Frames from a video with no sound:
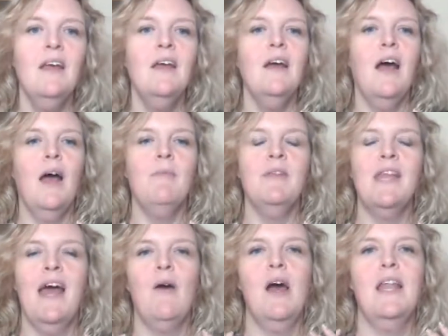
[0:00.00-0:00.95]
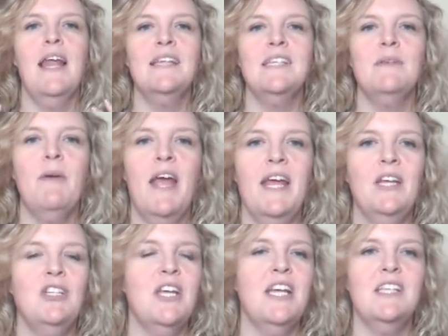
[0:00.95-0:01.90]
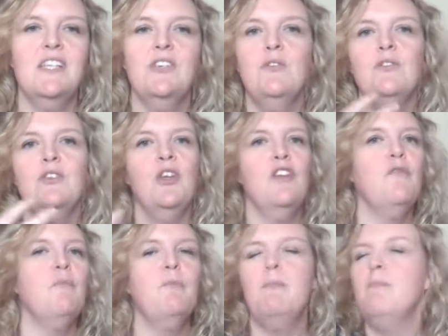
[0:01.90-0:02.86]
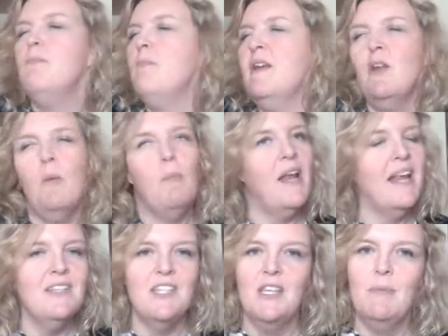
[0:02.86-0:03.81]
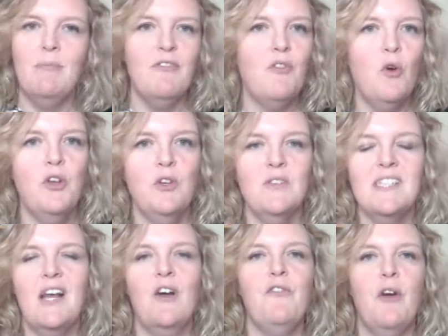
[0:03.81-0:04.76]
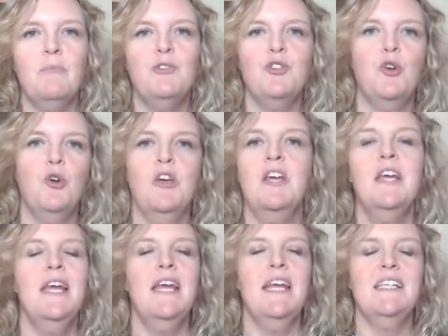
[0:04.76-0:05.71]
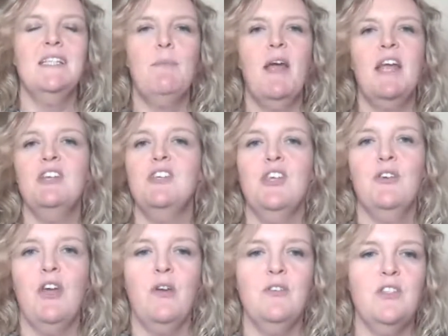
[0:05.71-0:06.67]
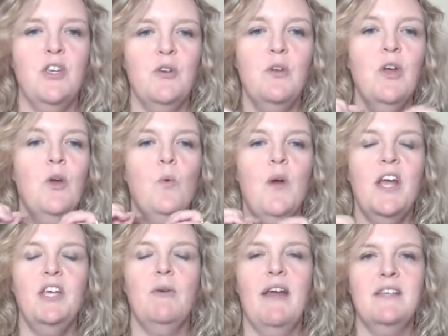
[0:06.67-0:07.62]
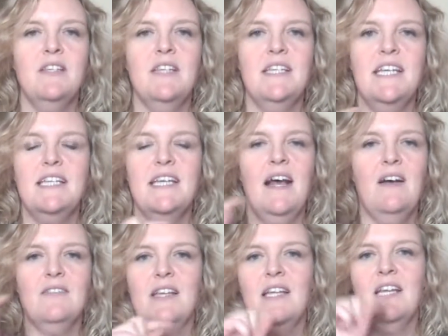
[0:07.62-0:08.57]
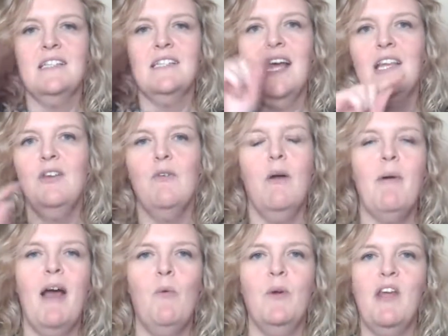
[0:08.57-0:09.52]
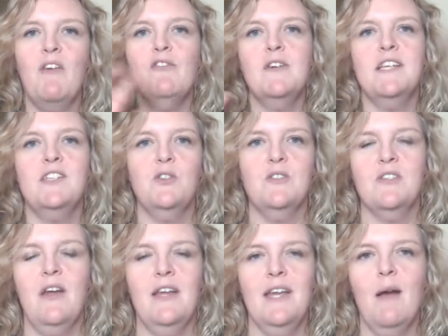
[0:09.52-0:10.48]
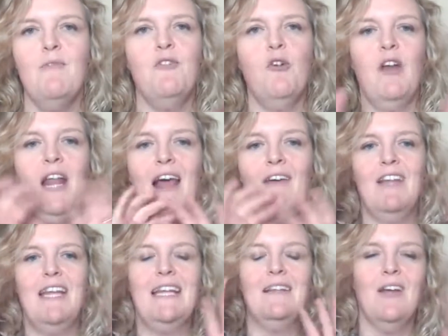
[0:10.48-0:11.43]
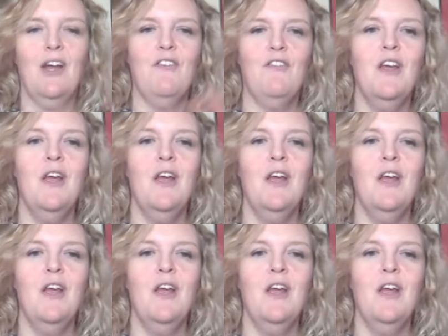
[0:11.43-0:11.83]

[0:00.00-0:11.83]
Now, a landing page is, you'll have been on plenty before yourself, I'm sure, is the page that you go to where you enter the details, and it'll tell you about whatever it is you're signing up for. It'll have a little kind of